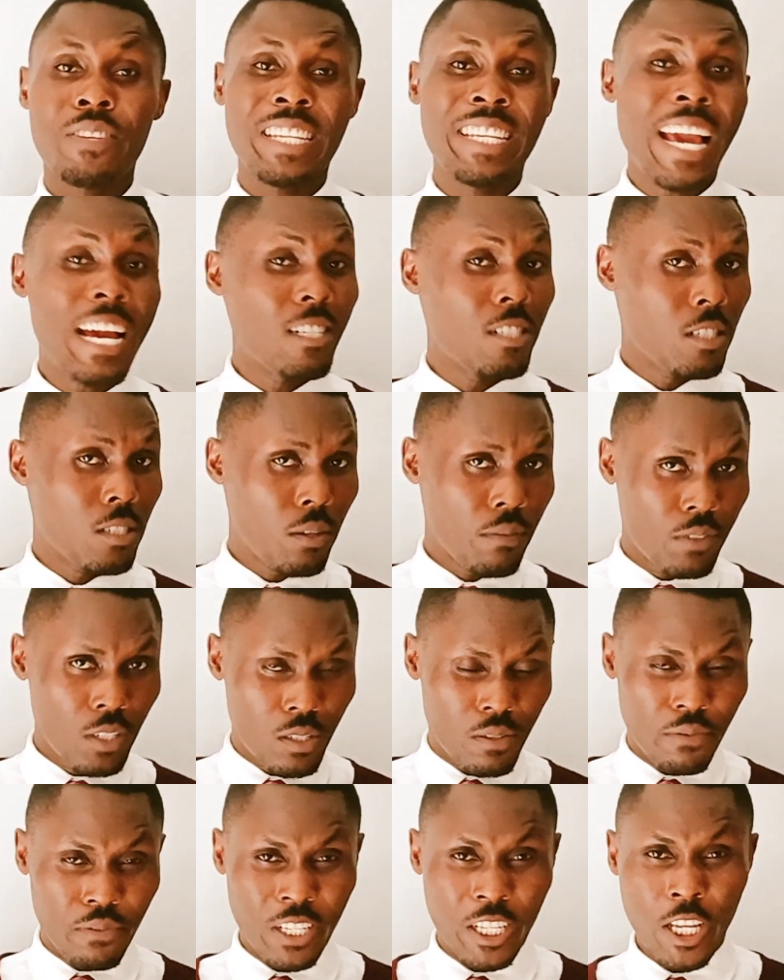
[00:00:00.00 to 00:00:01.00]
At the end
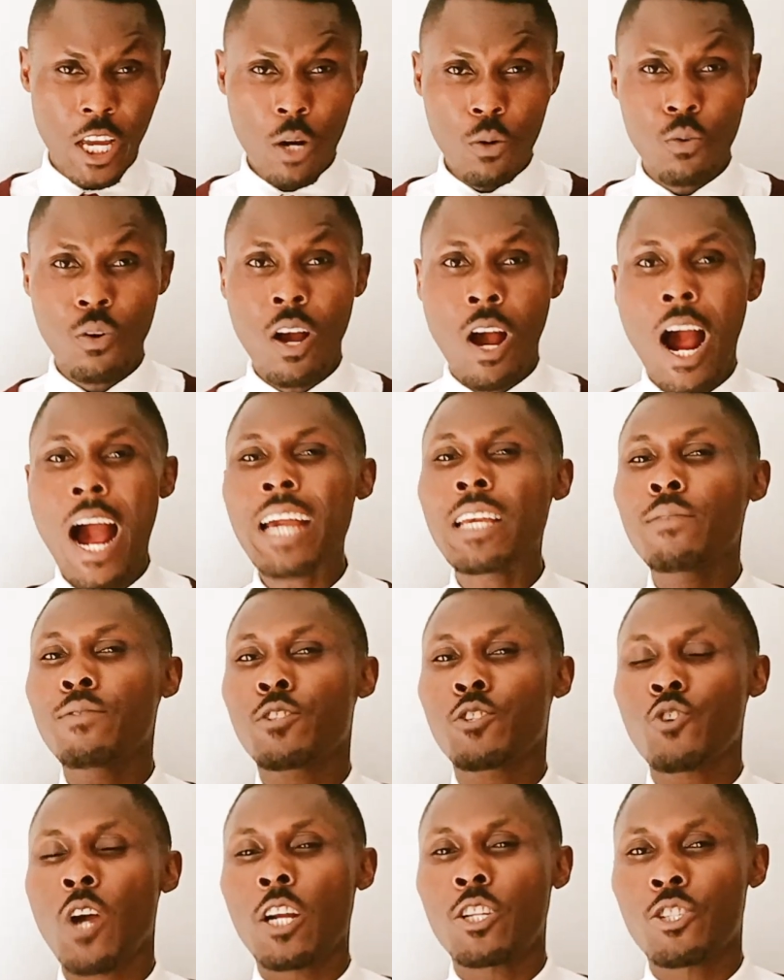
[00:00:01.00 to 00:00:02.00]
of this video, I
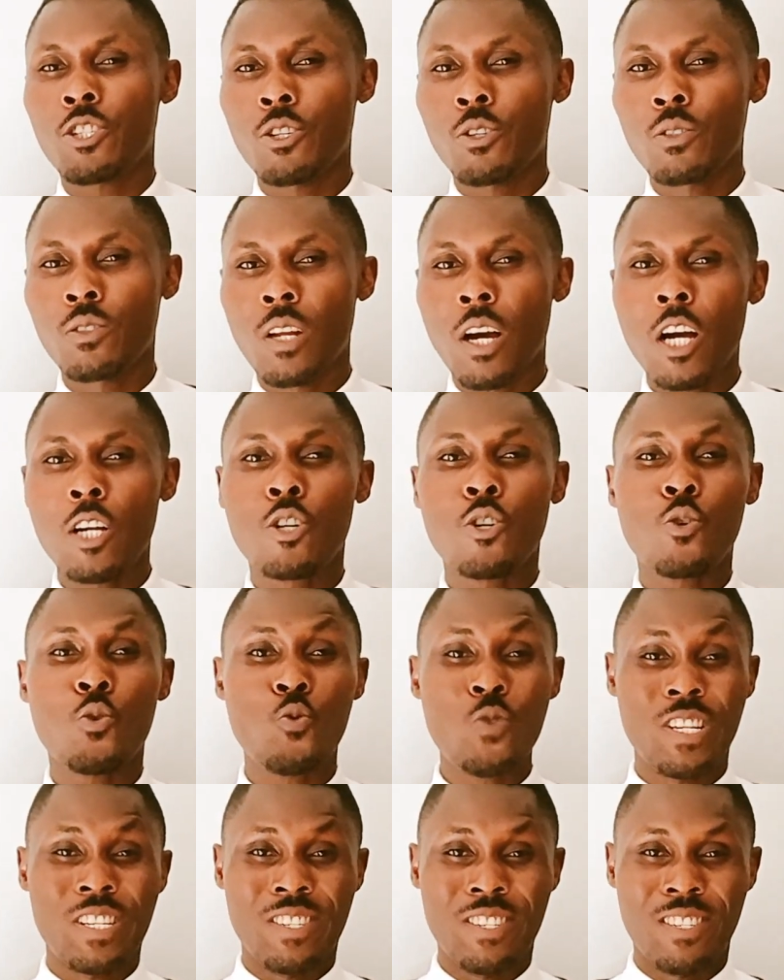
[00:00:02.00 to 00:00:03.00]
have structured a
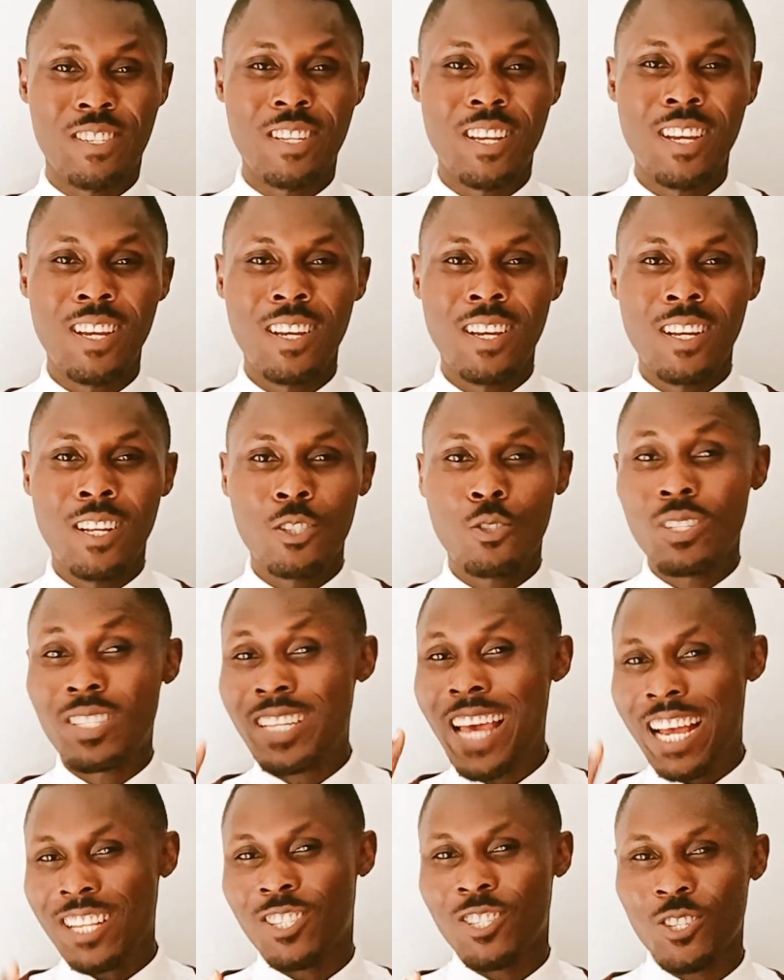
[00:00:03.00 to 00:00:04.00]
quiz
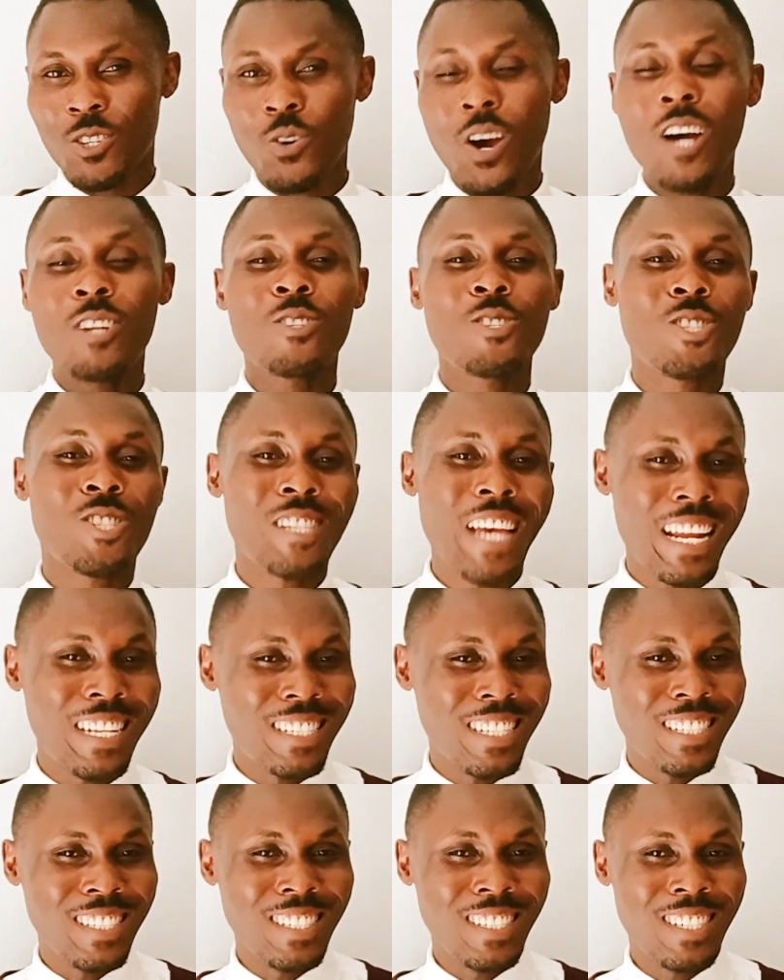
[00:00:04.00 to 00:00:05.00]
to test your
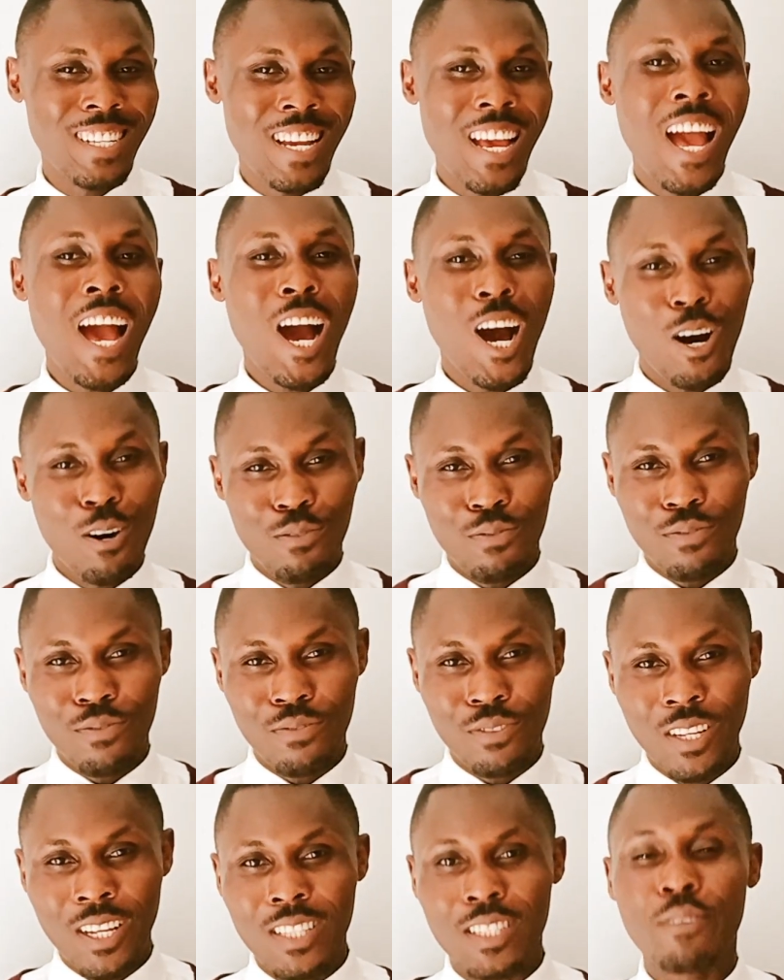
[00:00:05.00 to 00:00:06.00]
understanding
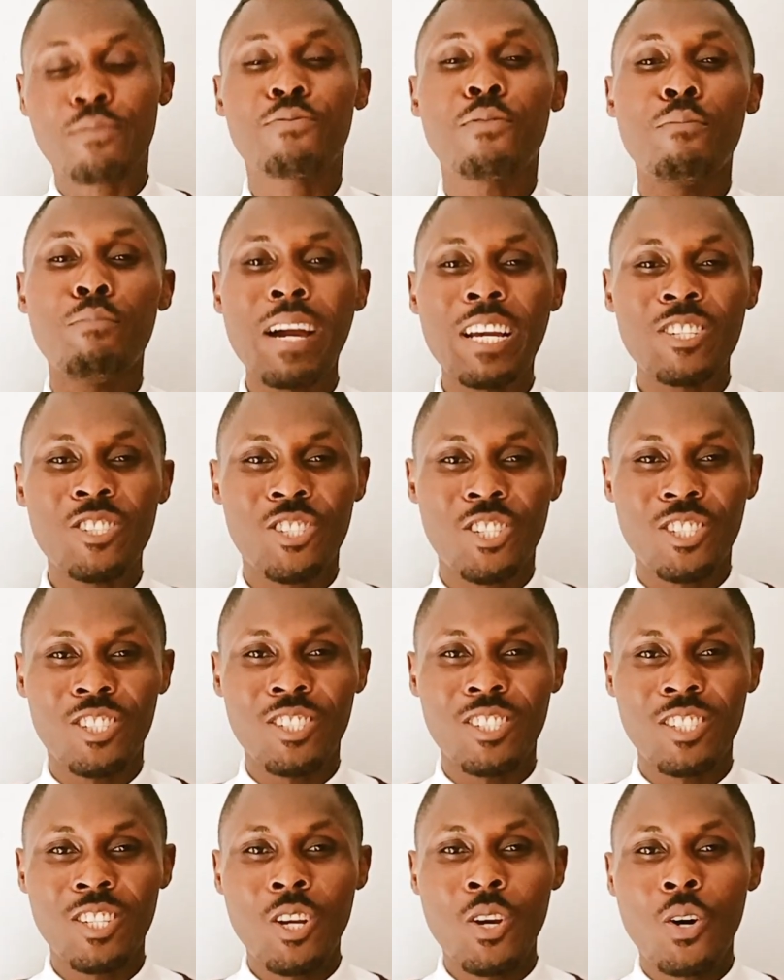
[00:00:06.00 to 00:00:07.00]
of the
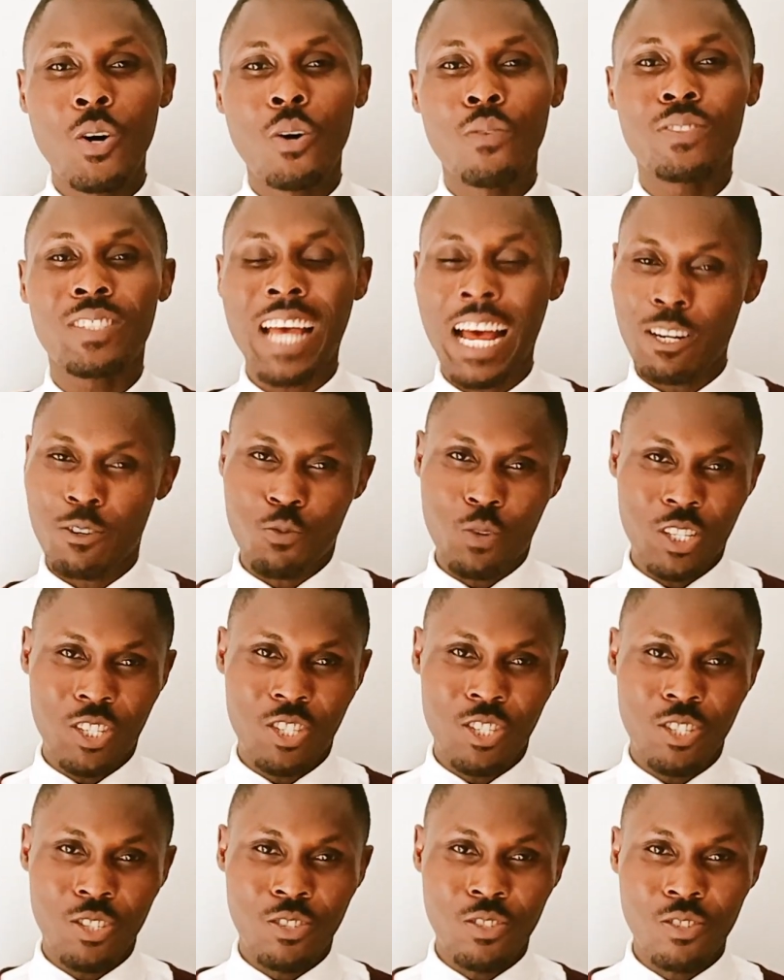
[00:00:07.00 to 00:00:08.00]
formation of tag
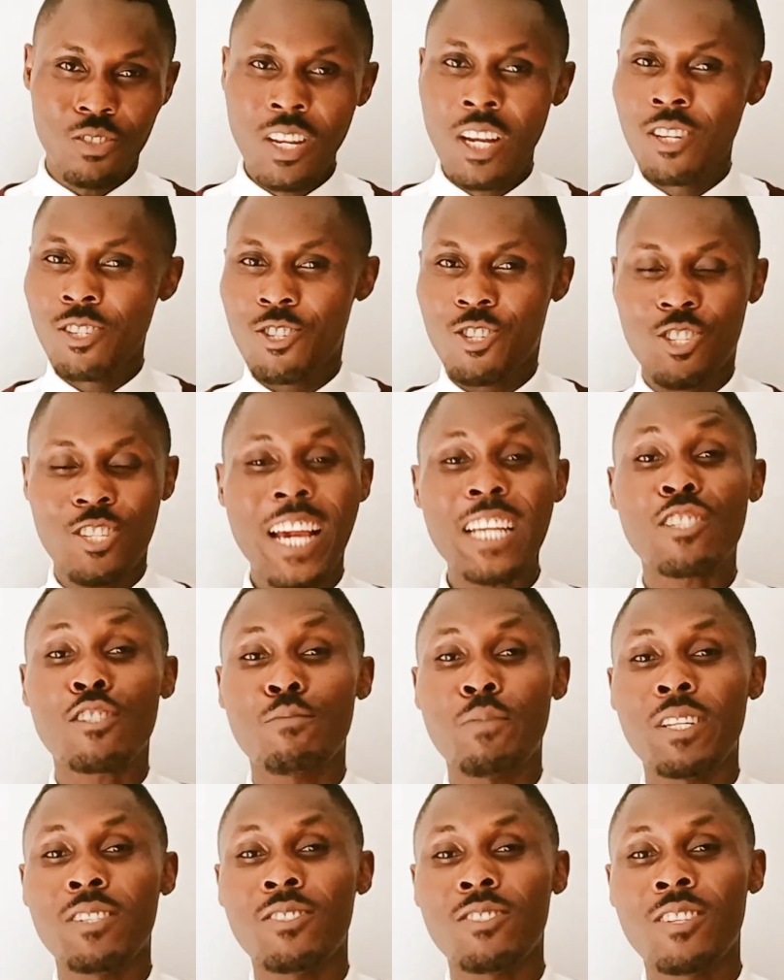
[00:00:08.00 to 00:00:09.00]
questions,
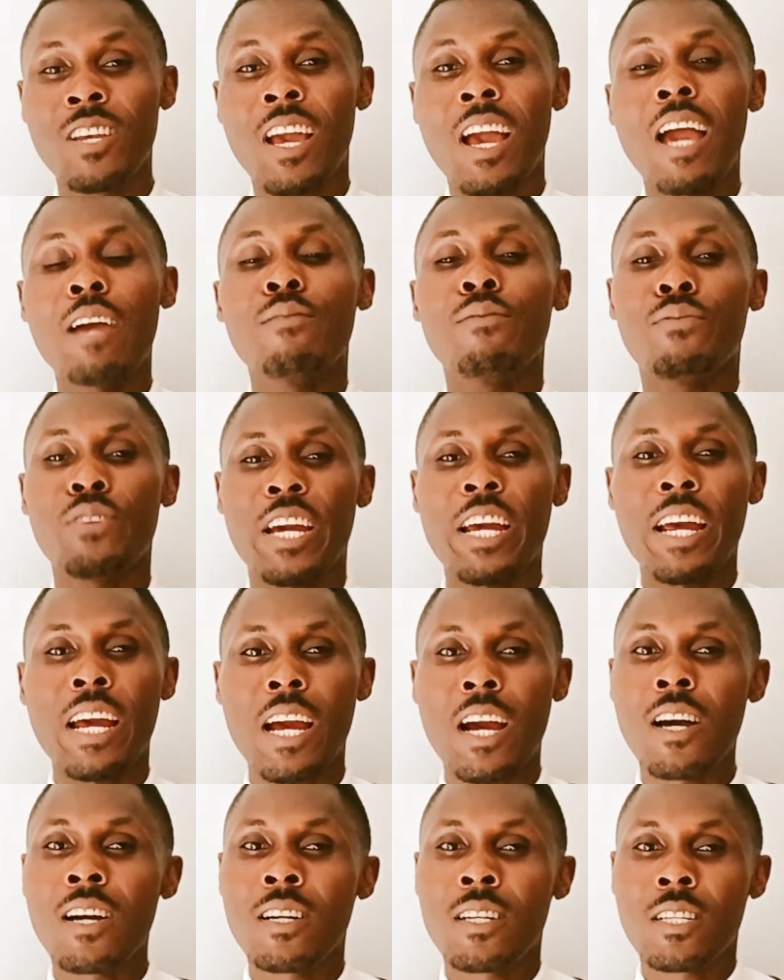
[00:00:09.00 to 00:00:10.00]
statements, and
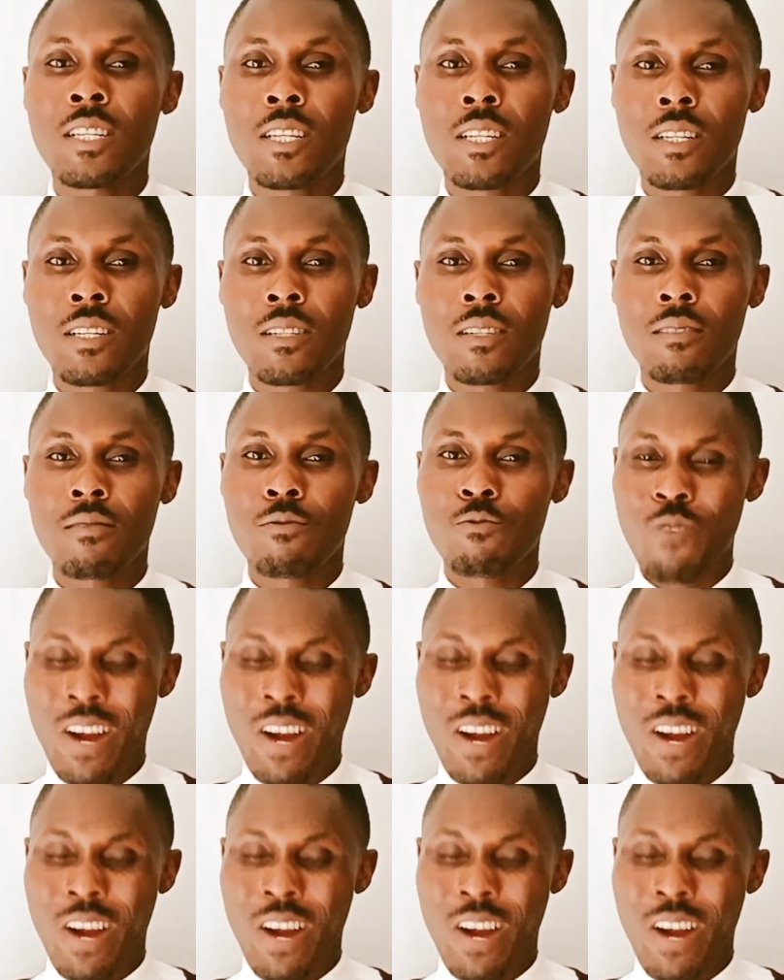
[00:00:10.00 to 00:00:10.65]
their